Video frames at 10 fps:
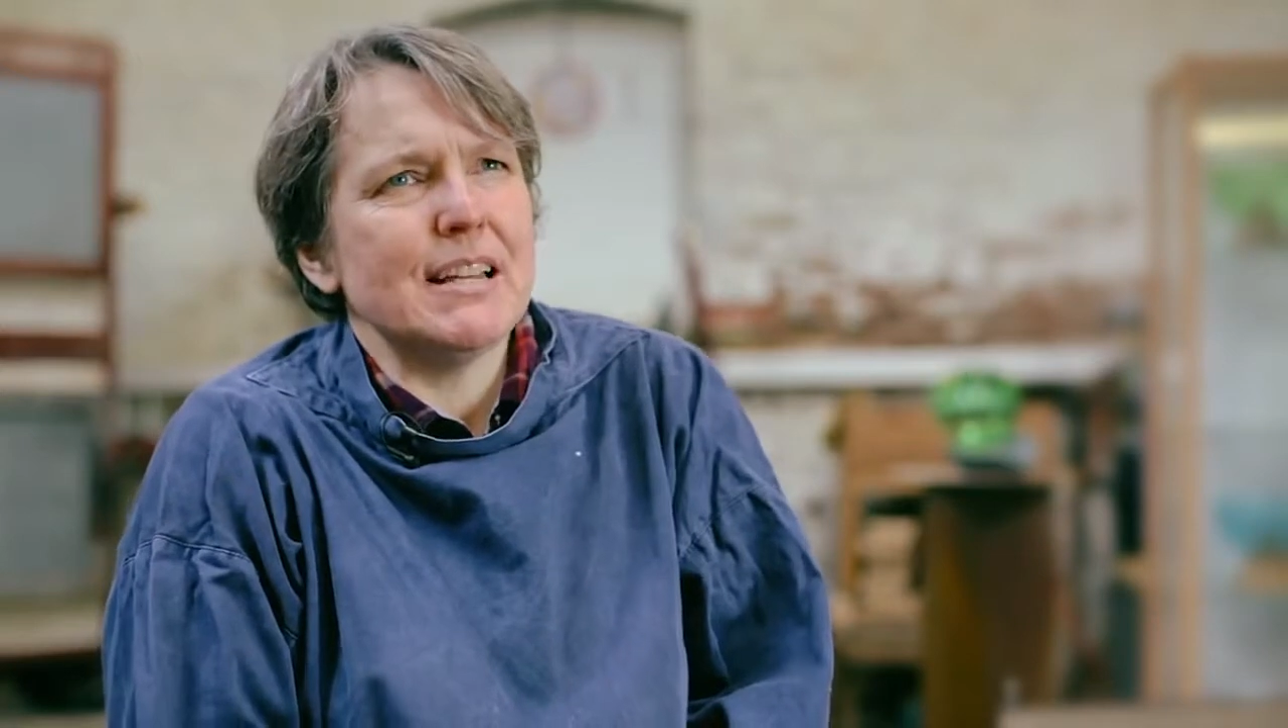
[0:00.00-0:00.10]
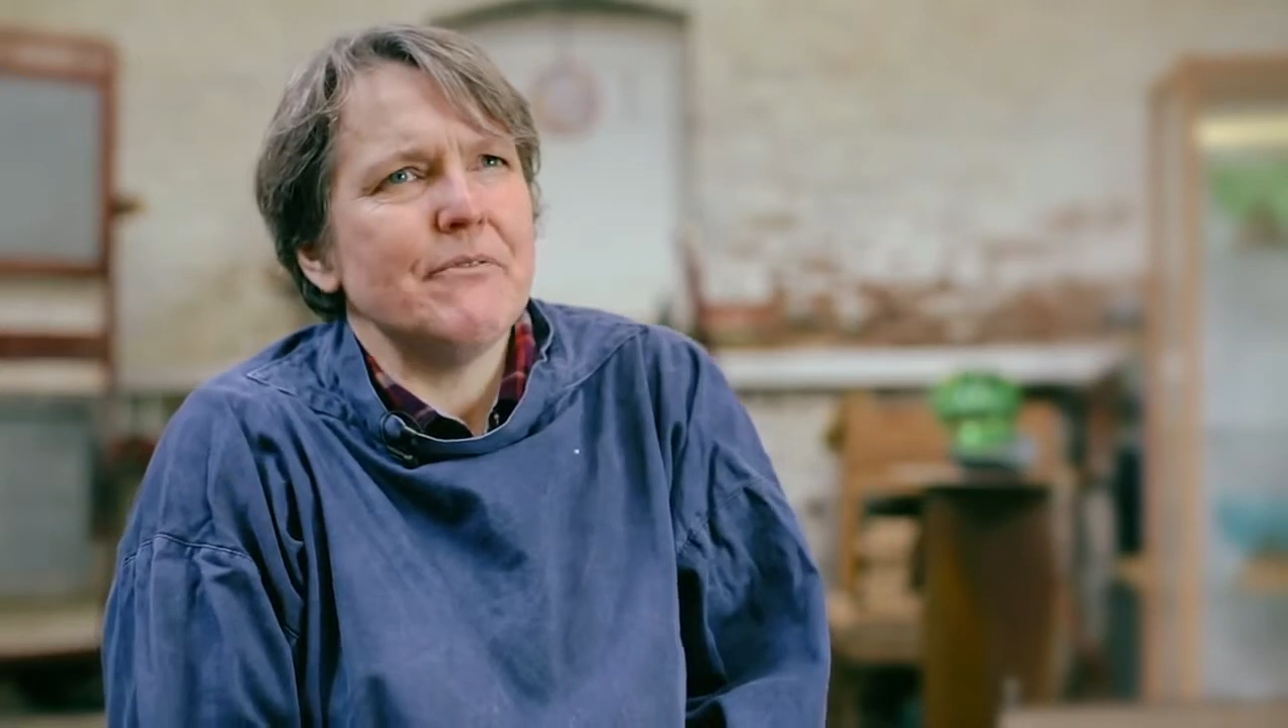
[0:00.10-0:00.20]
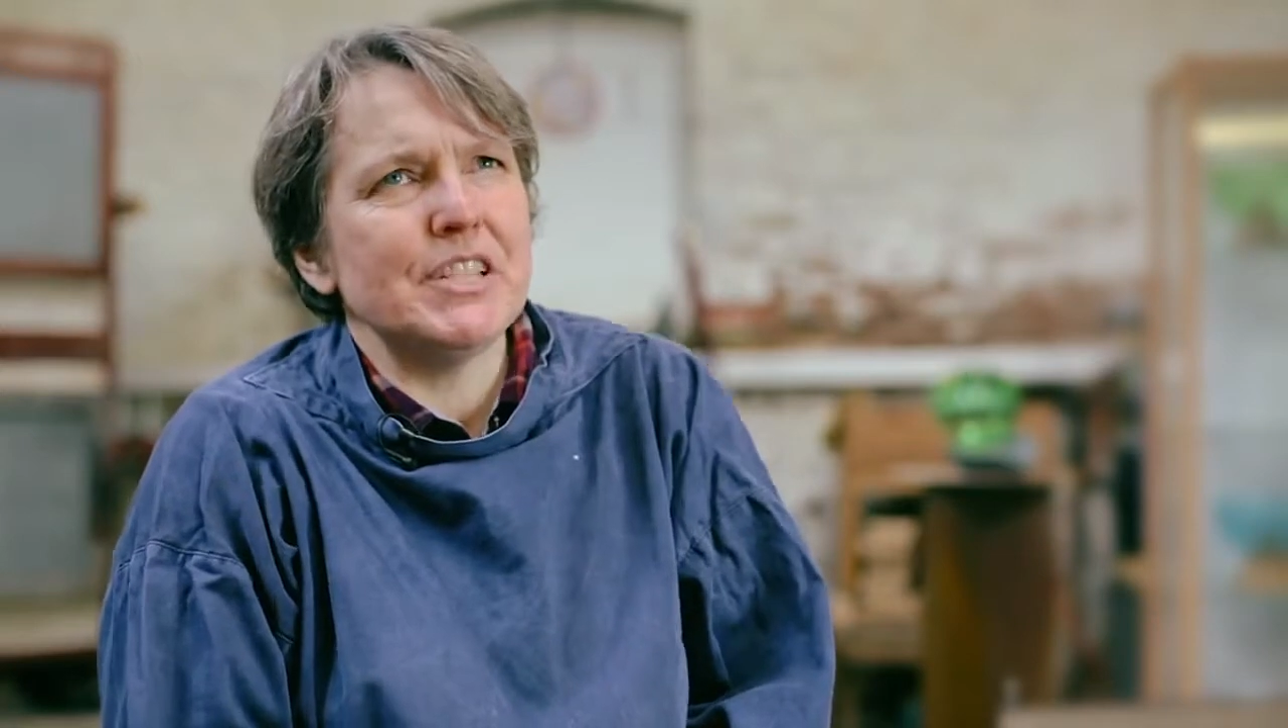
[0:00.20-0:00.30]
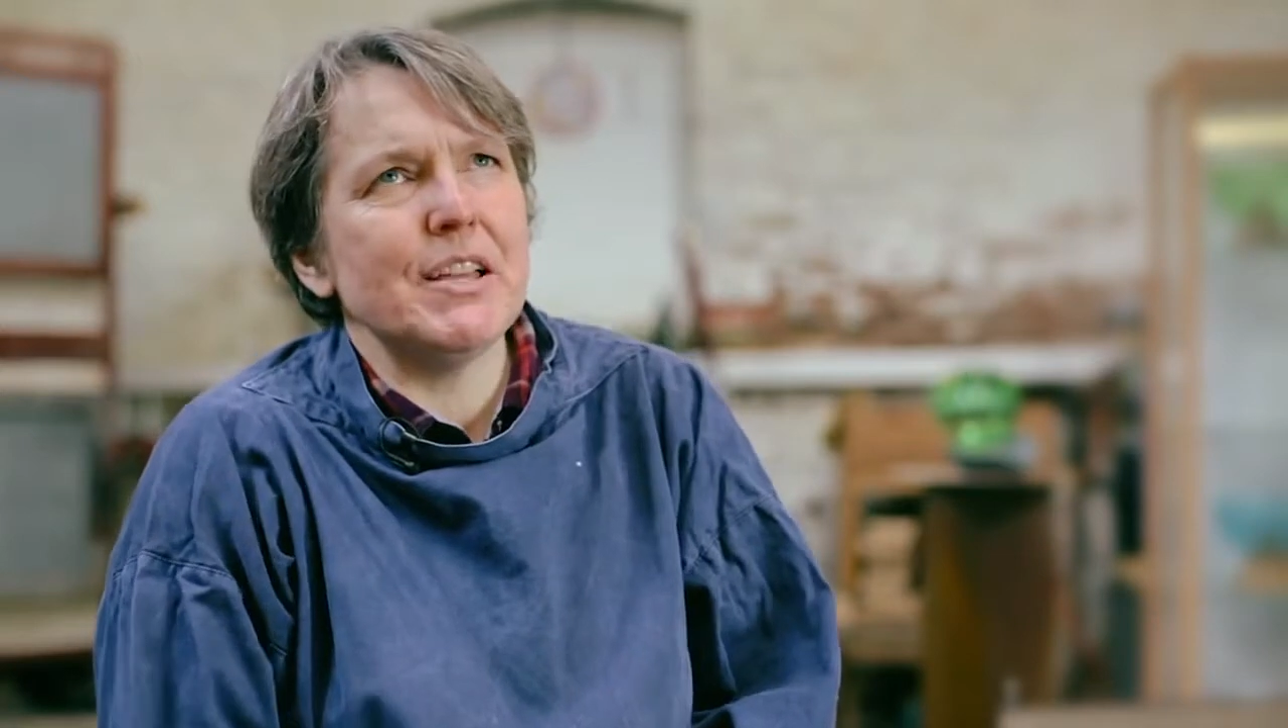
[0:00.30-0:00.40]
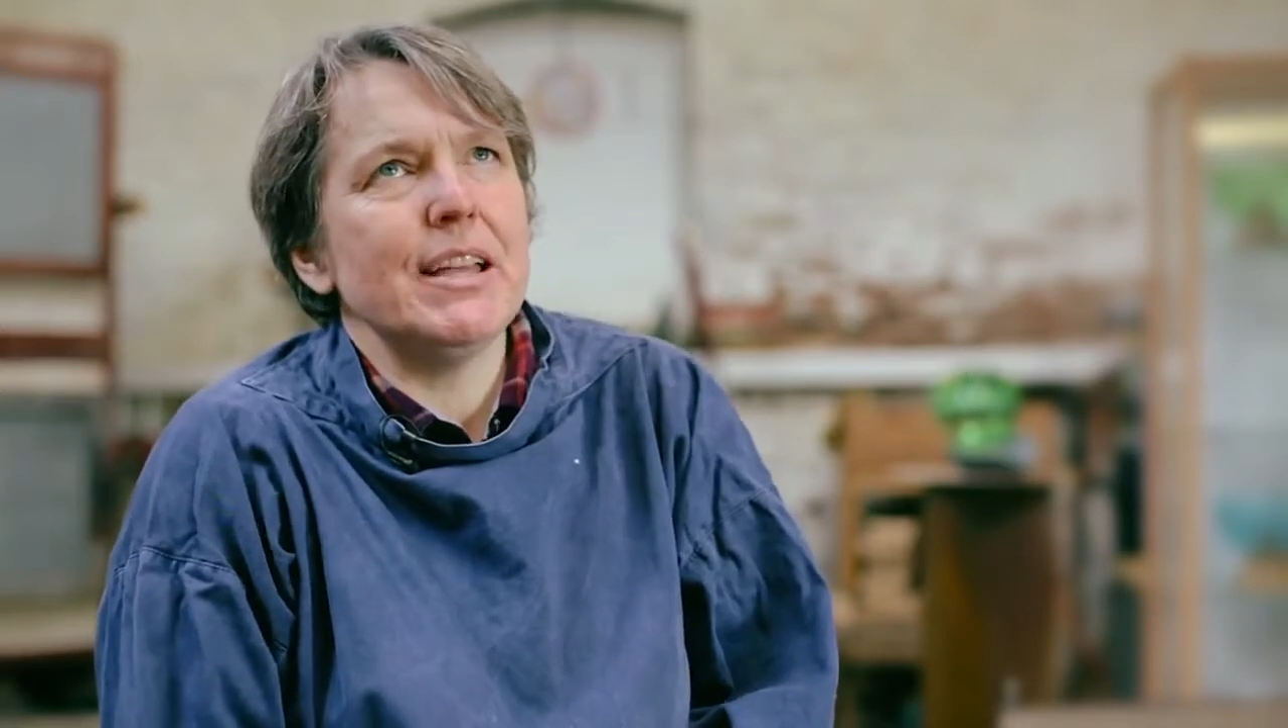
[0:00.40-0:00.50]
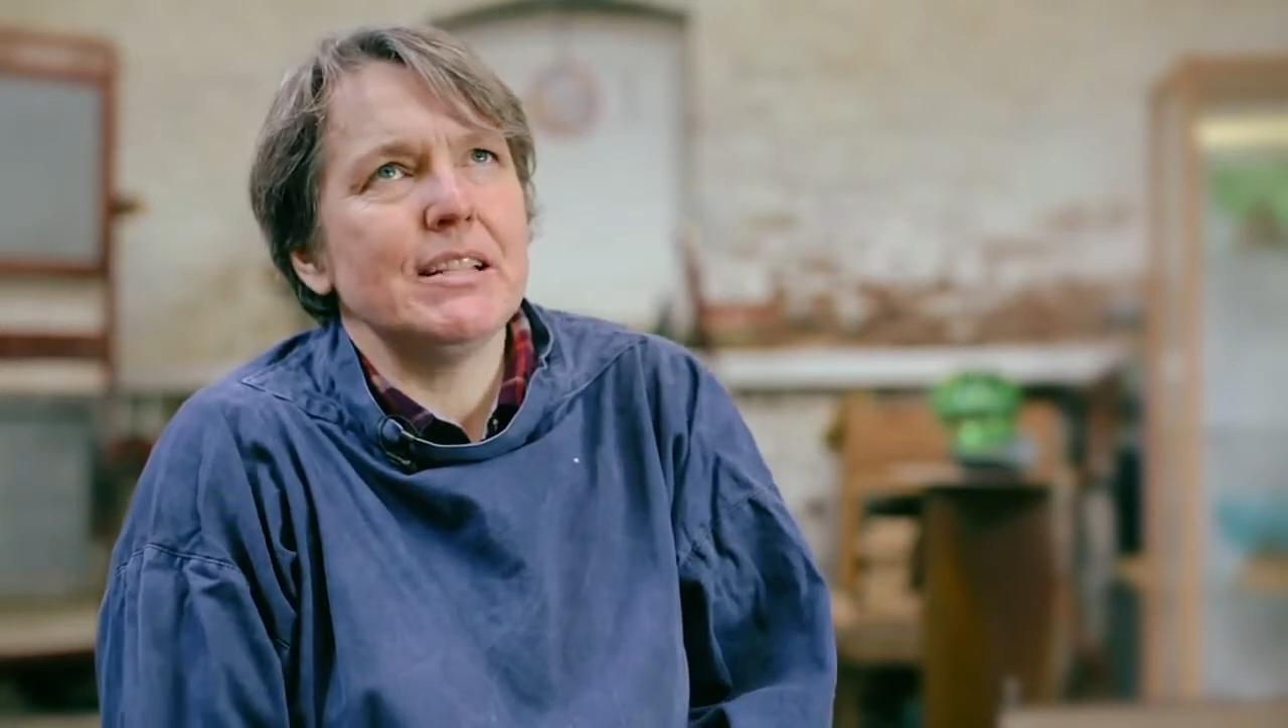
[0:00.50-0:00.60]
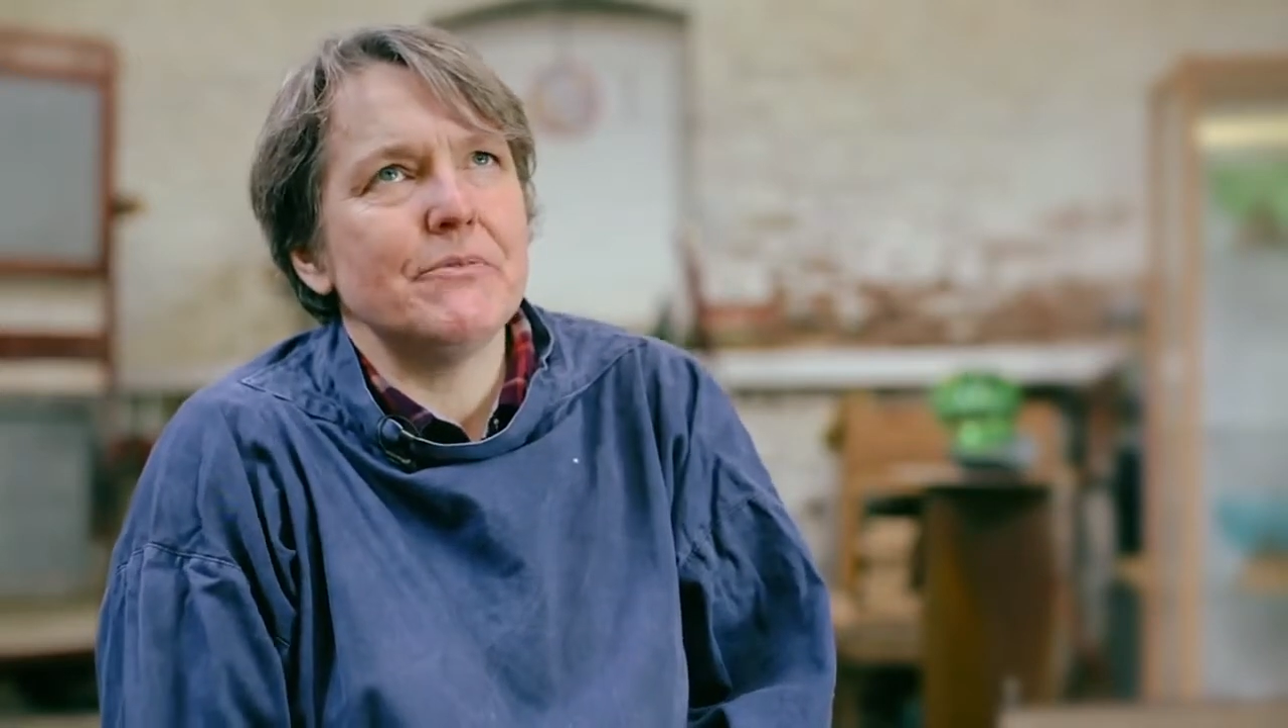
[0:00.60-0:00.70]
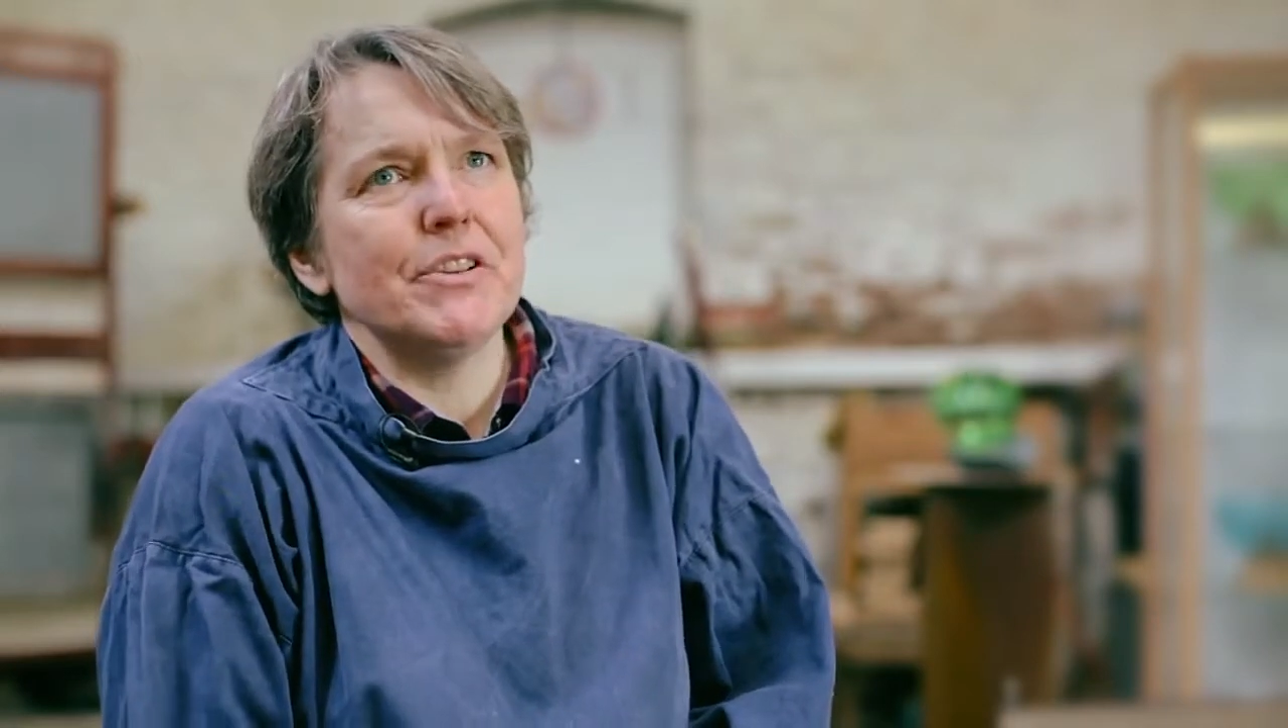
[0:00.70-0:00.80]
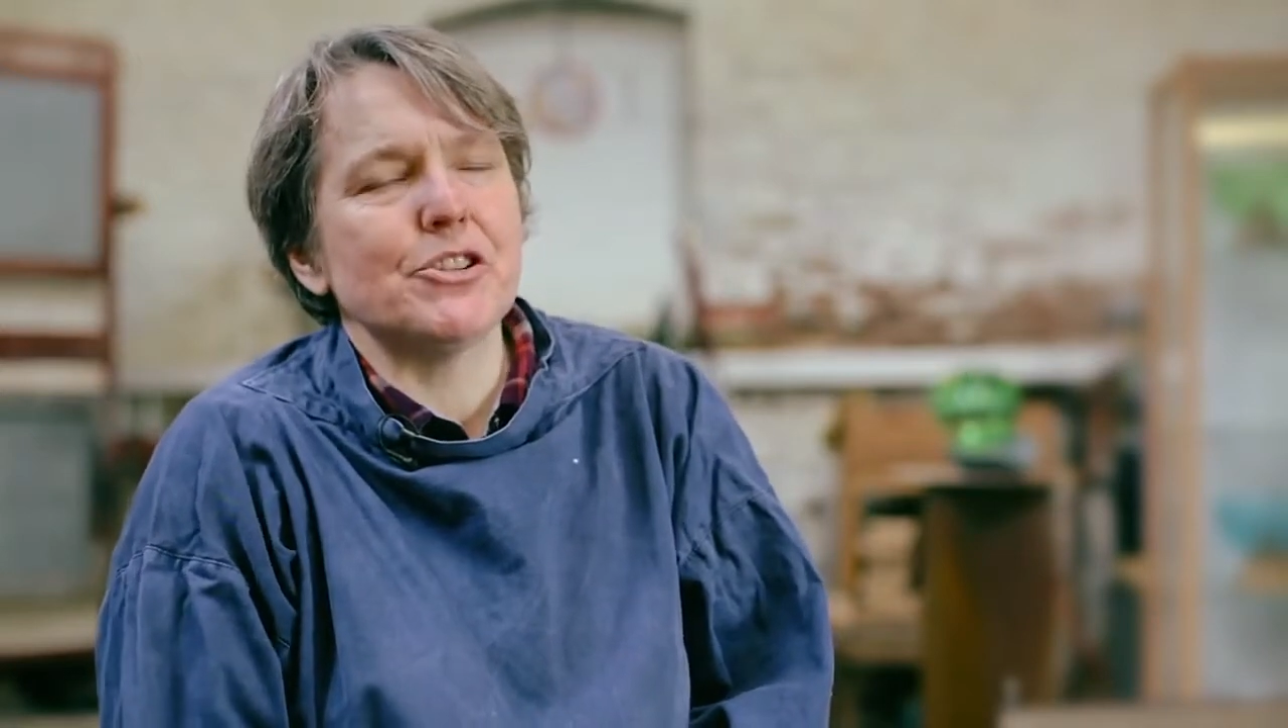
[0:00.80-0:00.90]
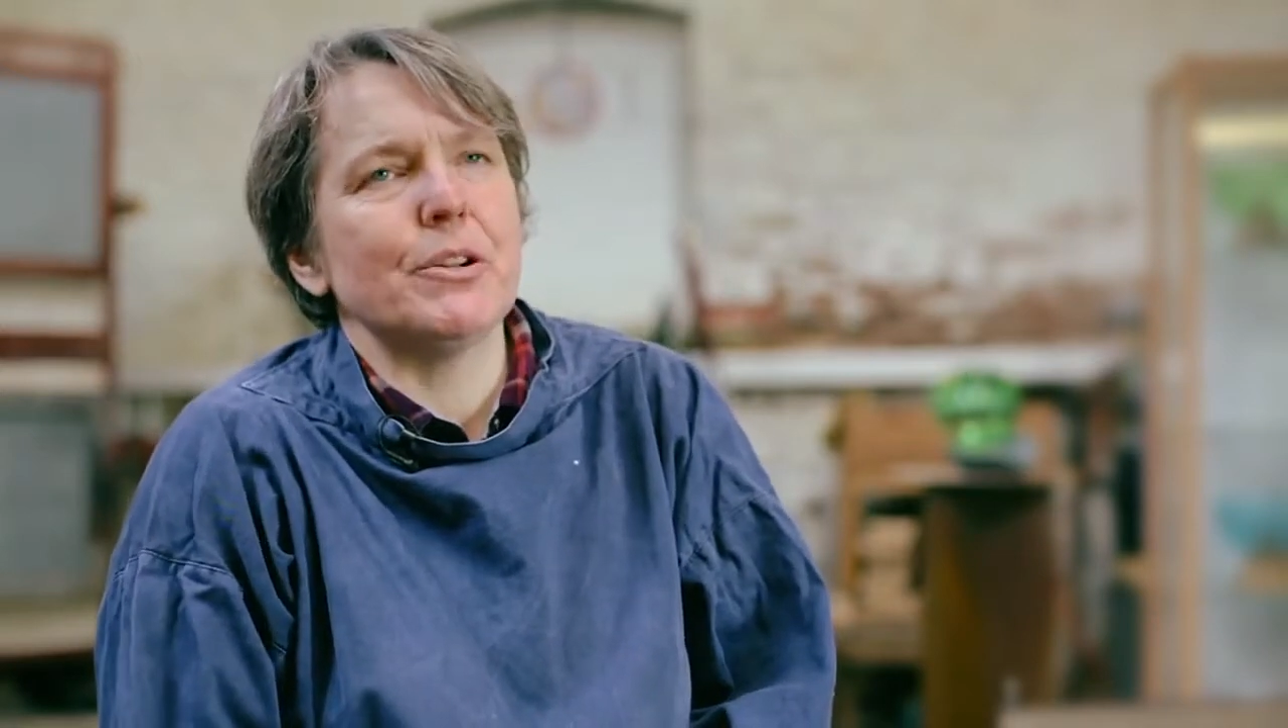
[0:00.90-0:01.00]

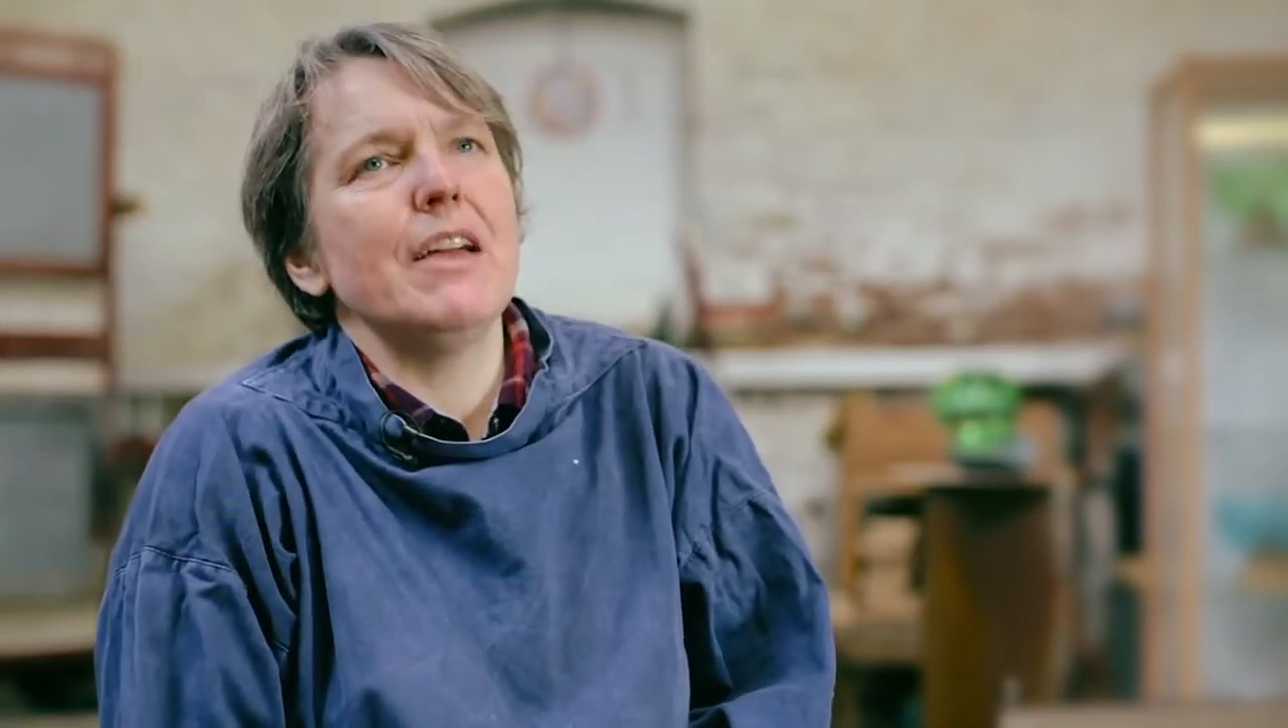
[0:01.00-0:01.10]
individual,